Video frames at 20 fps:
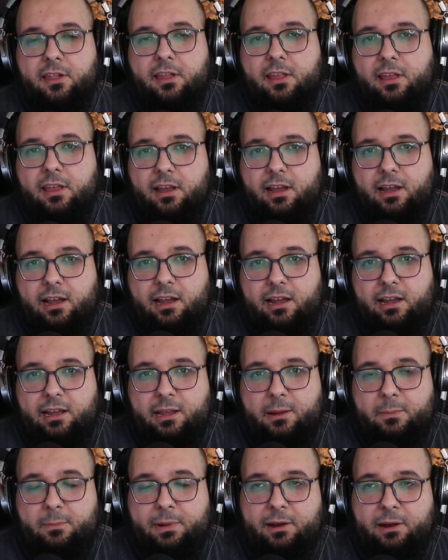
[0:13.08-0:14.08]

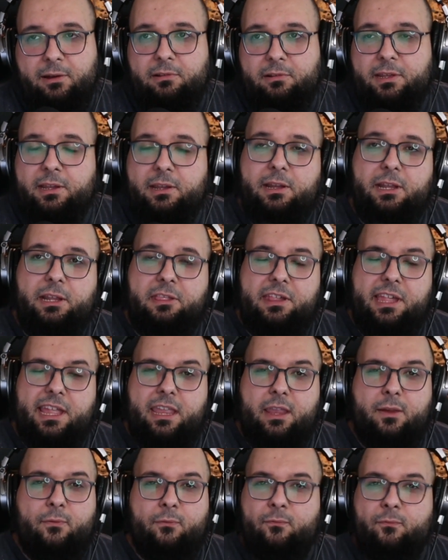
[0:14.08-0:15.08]
Apparently, it's
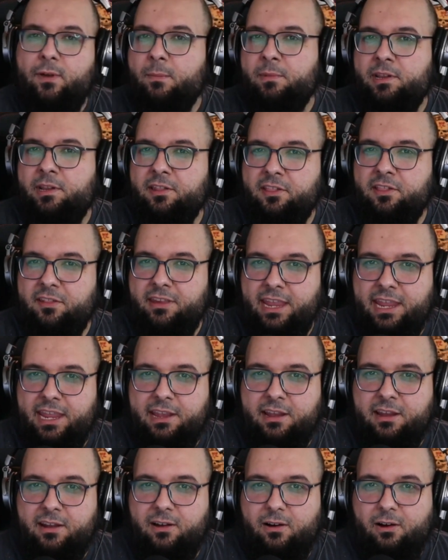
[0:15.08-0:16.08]
a feminist
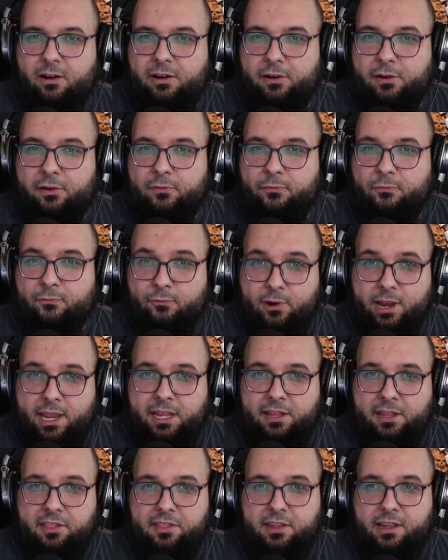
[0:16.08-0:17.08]
take on
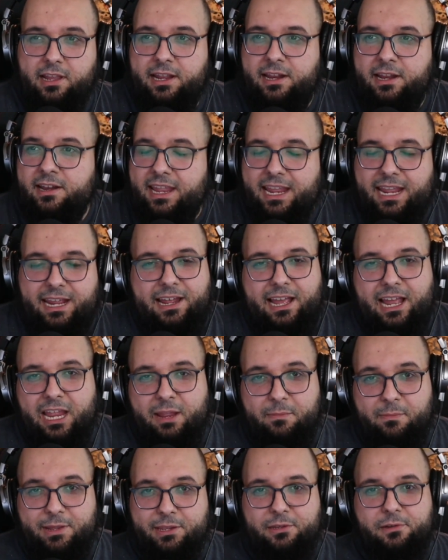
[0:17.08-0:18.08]
Frankenstein, and I
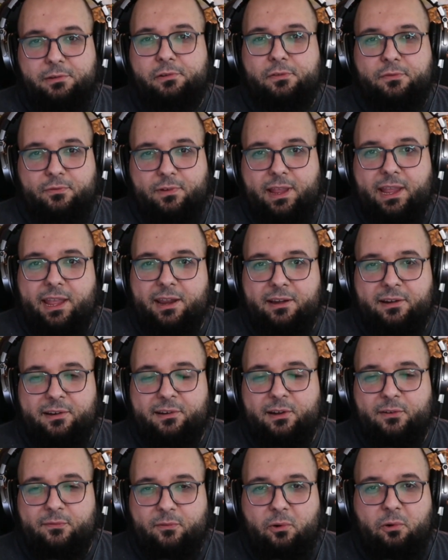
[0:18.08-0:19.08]
am a huge fan
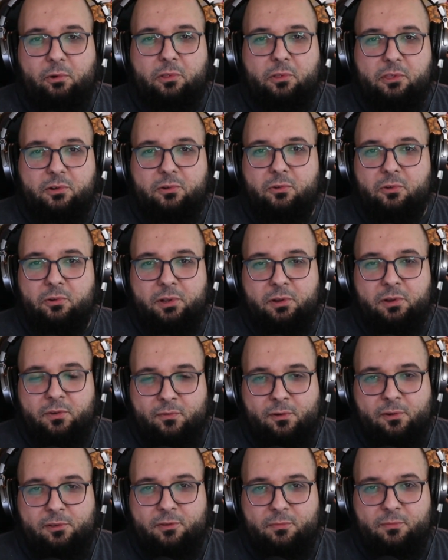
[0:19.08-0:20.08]
of old school
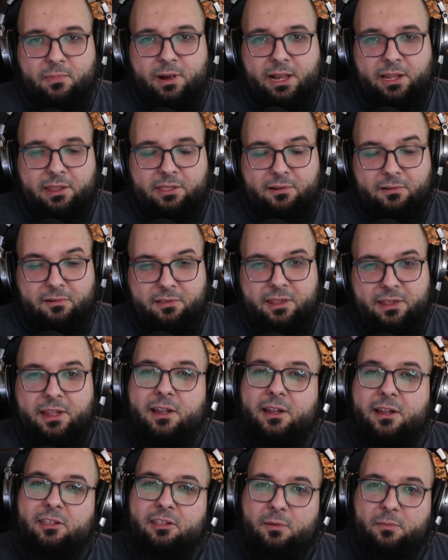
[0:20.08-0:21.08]
Universal monsters.
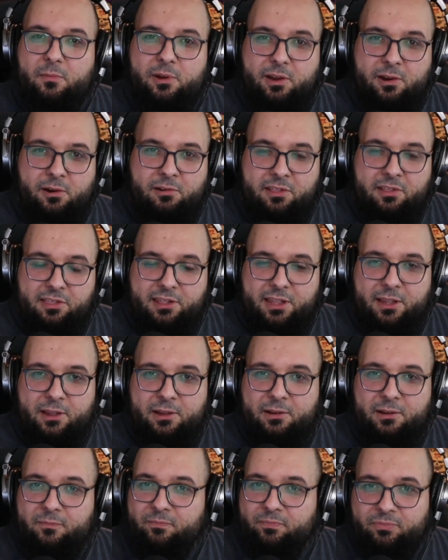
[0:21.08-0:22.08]
So I'm curious to see
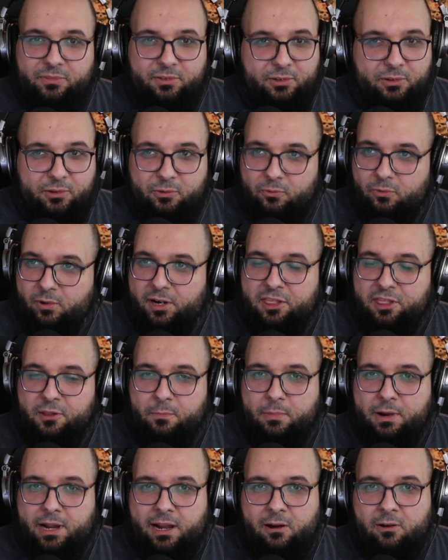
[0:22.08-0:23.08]
what it's
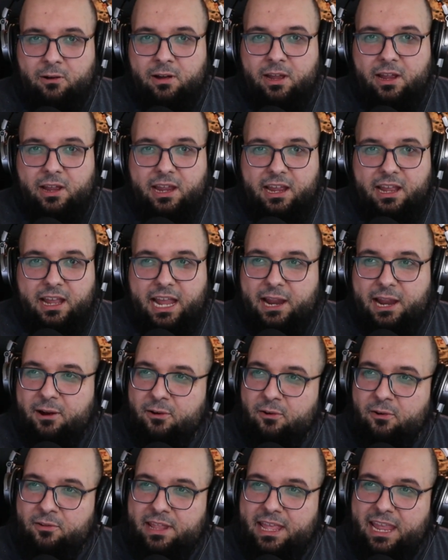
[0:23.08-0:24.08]
about. I
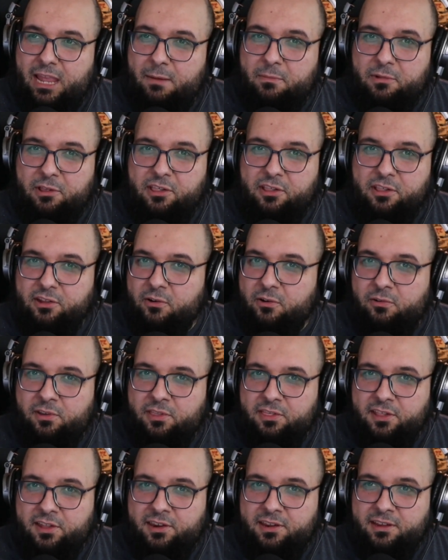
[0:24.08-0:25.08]
heard that Emma
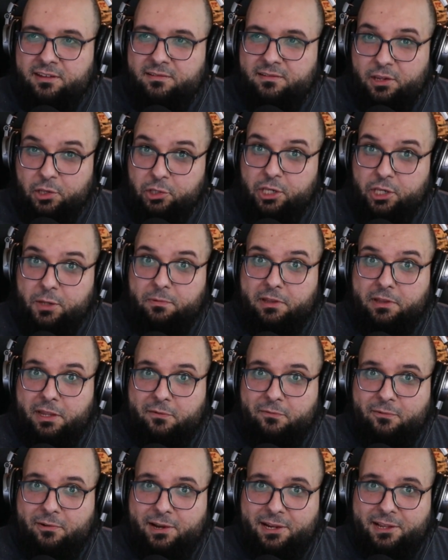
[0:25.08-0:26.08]
Stone's in it. Is she playing
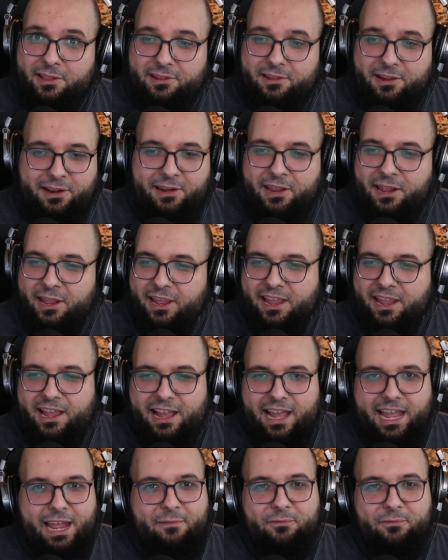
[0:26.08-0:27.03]
Frankenstein? I